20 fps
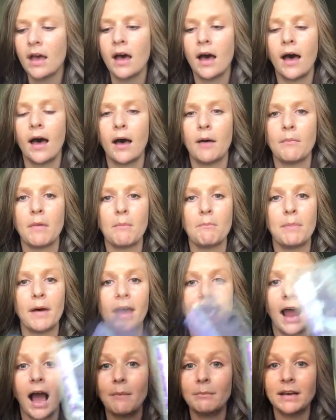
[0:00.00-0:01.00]

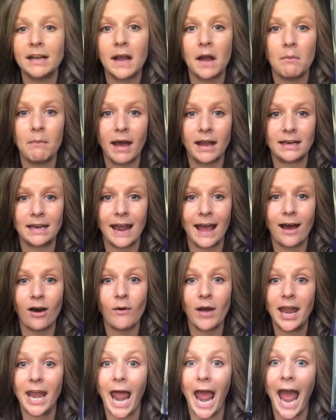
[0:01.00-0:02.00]
But I'm going to come back now
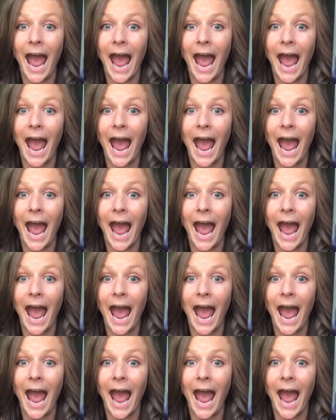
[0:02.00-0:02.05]
and